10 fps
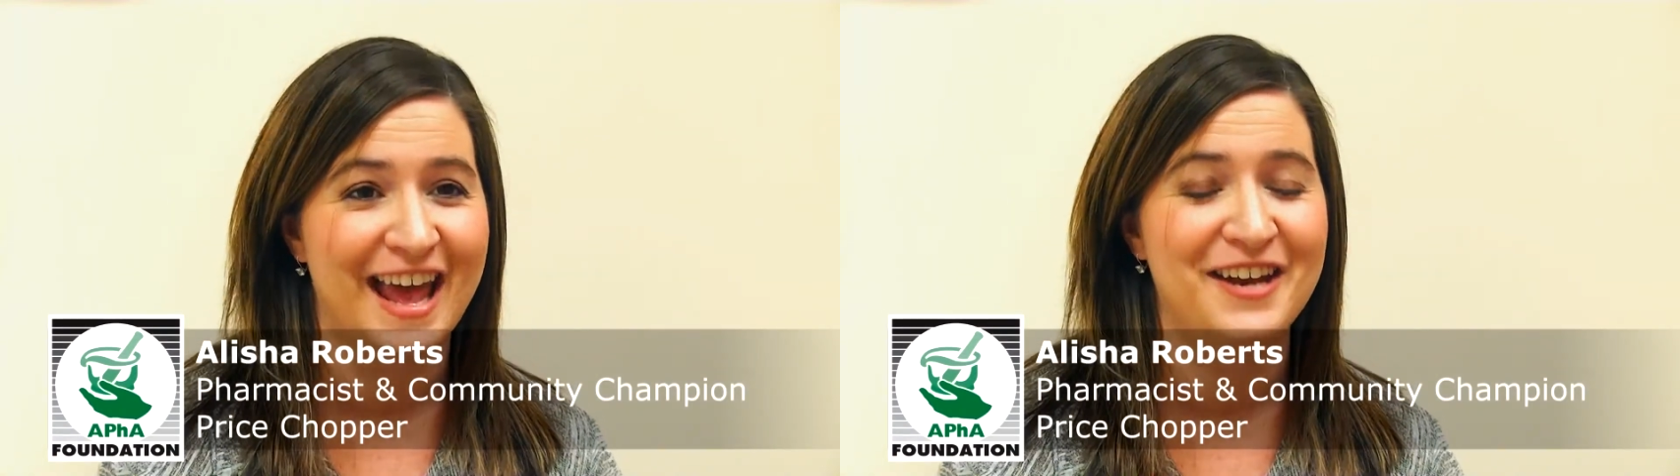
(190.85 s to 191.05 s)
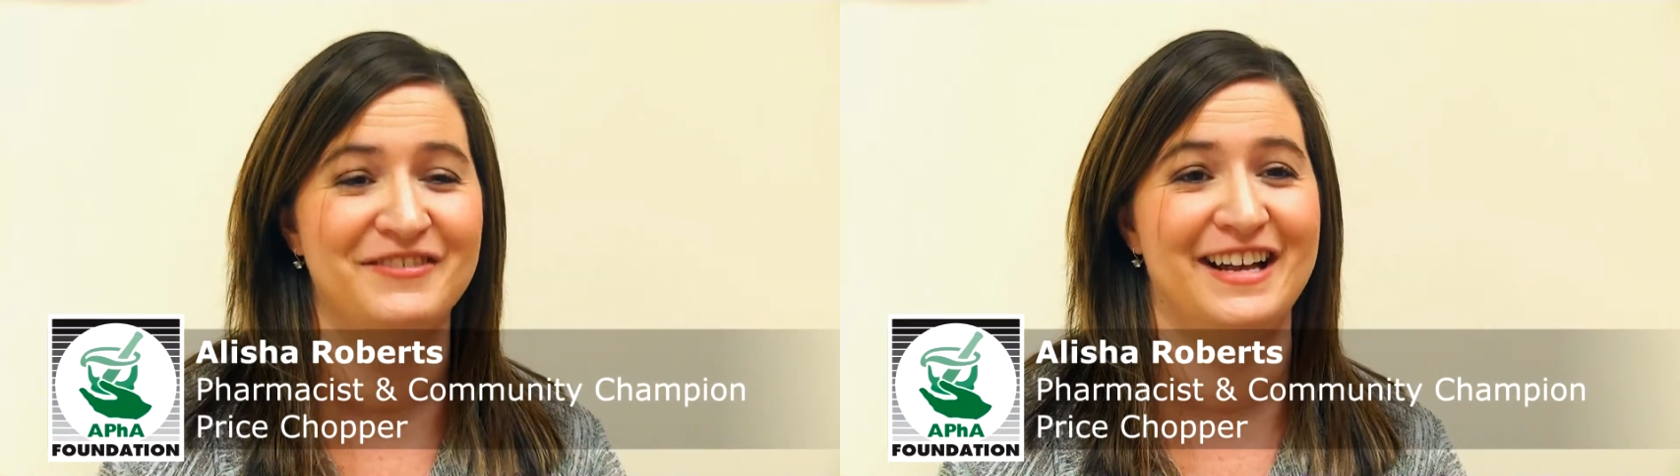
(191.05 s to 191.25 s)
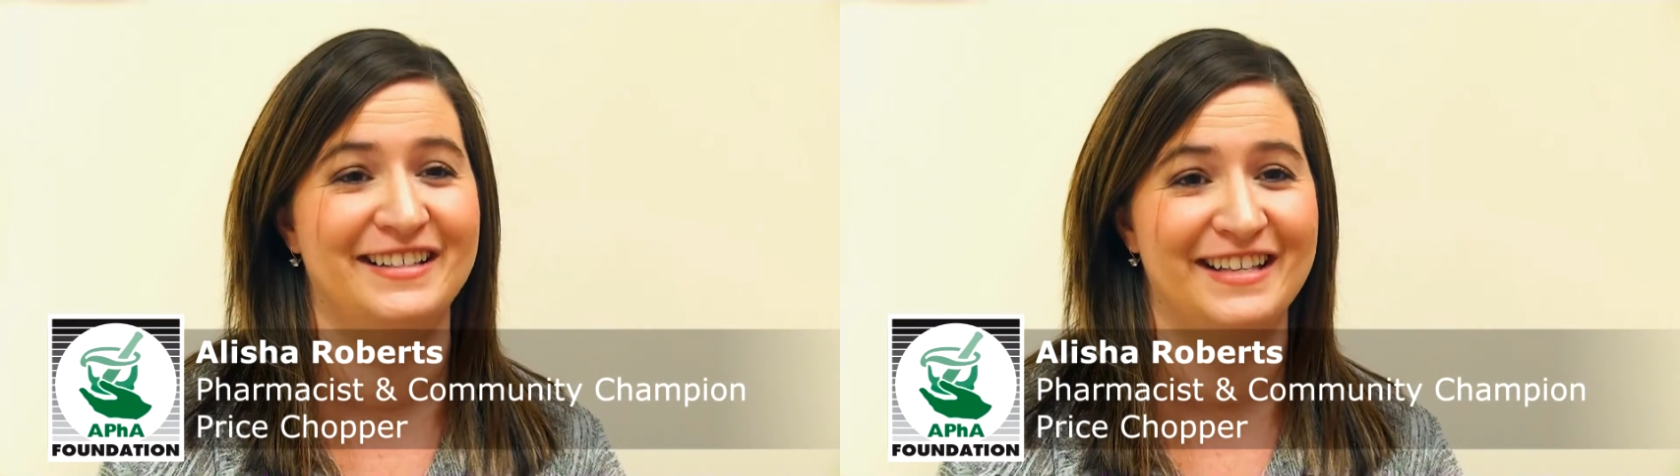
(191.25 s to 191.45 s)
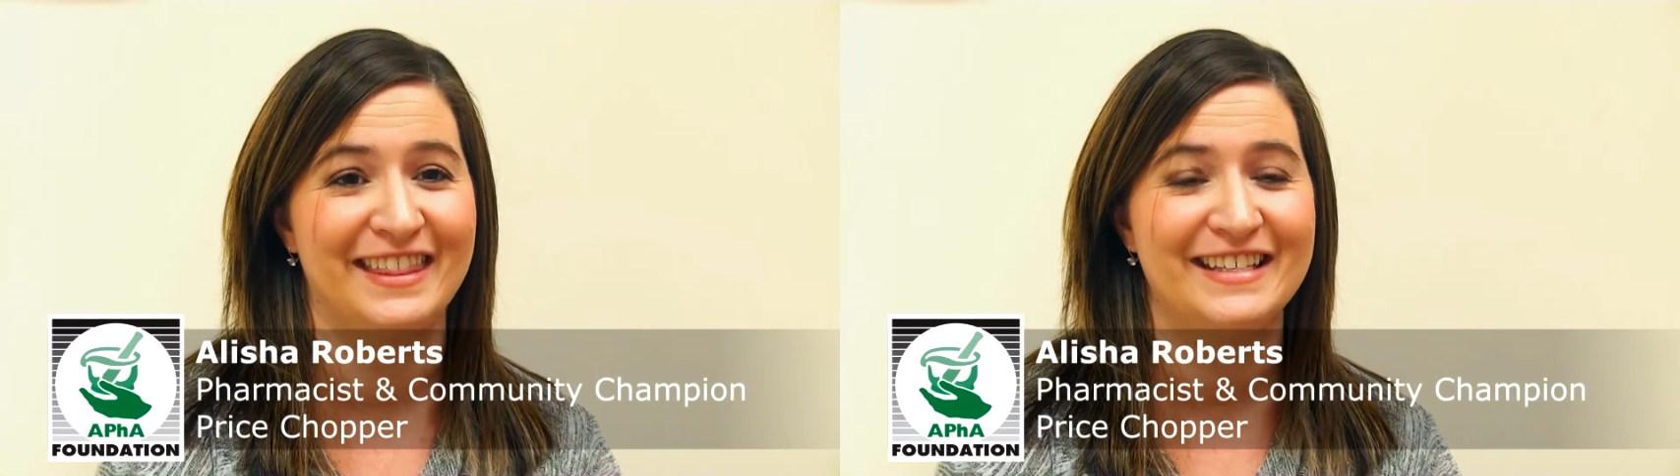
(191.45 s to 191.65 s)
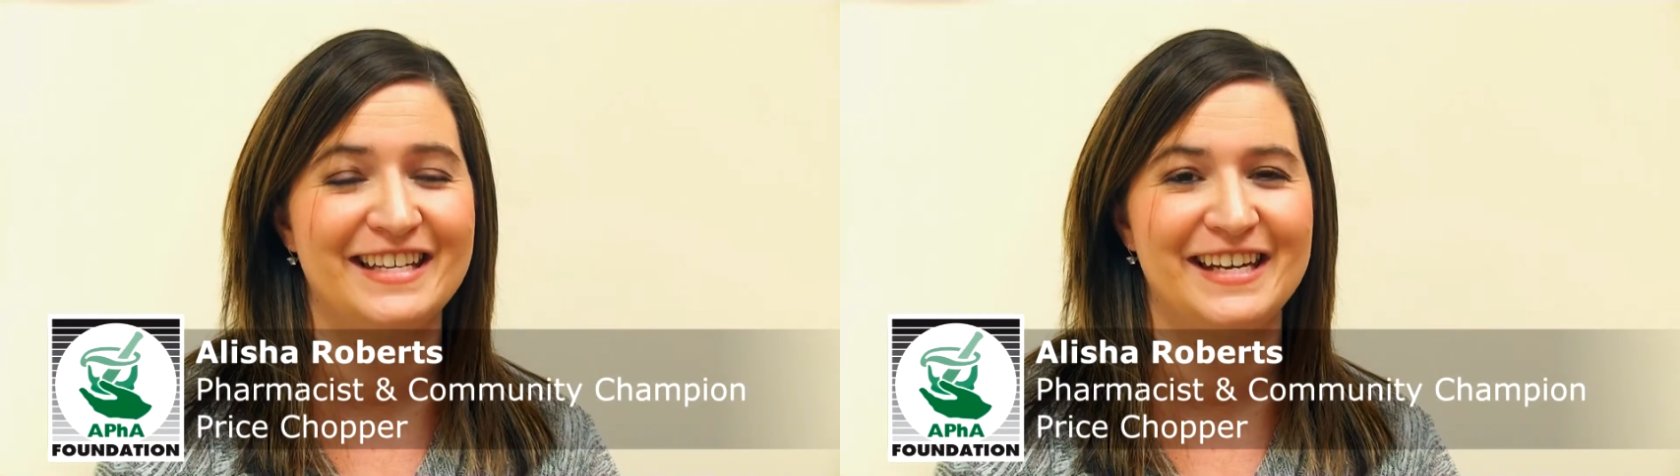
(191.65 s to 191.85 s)
anyone else
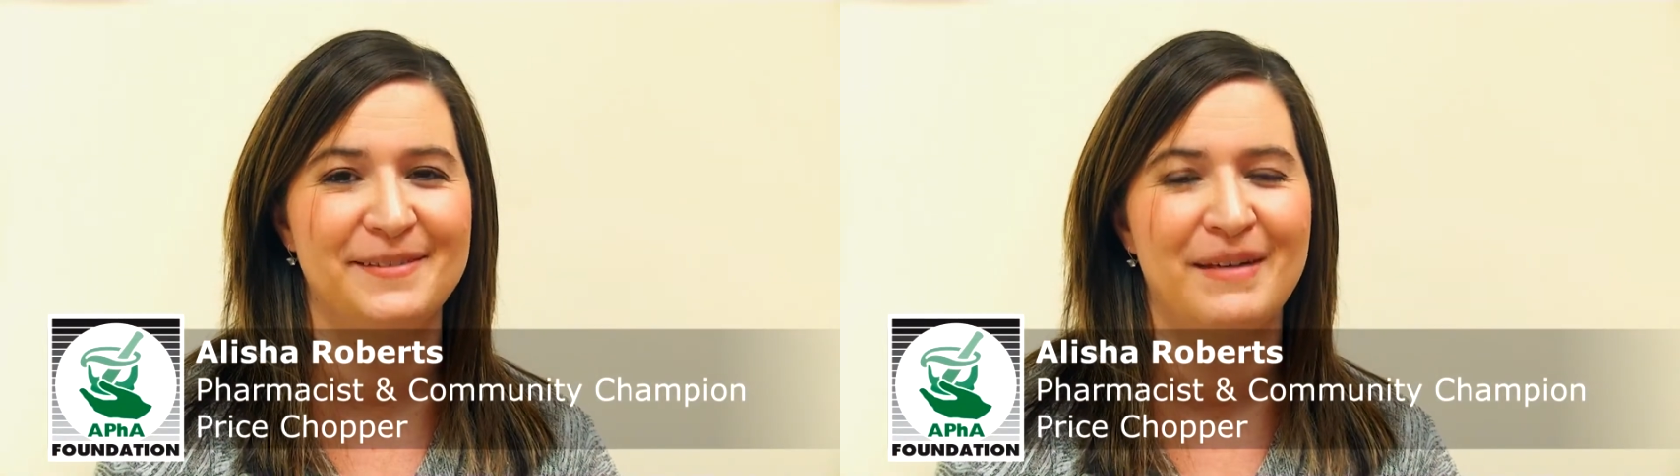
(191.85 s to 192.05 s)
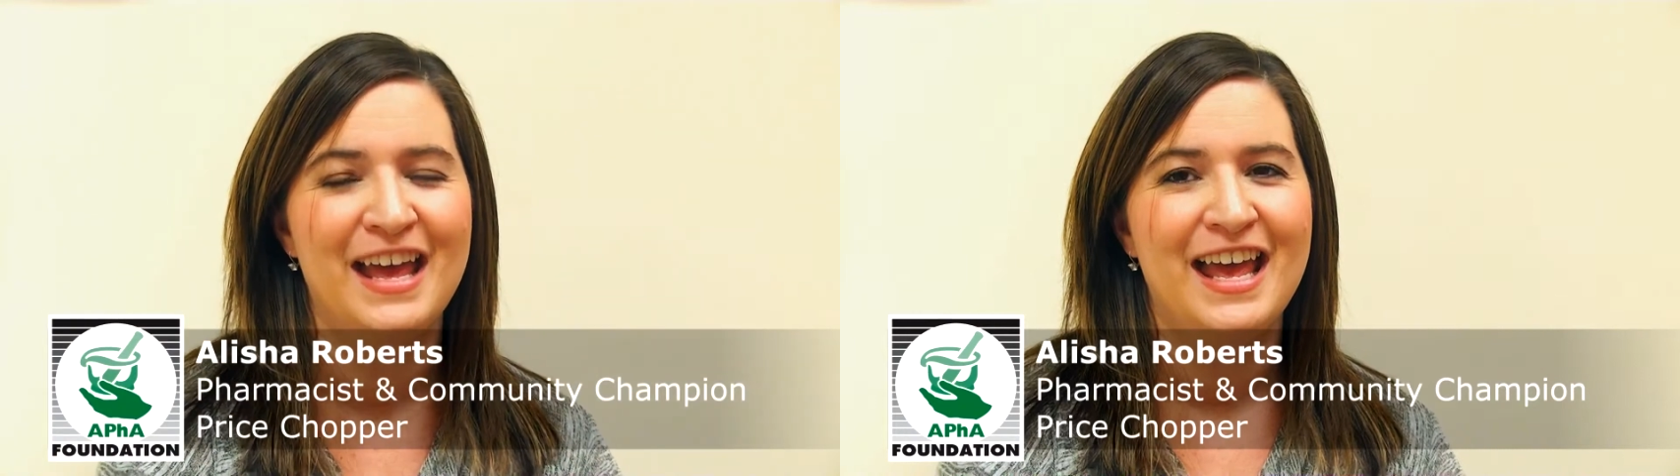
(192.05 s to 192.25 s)
on the team,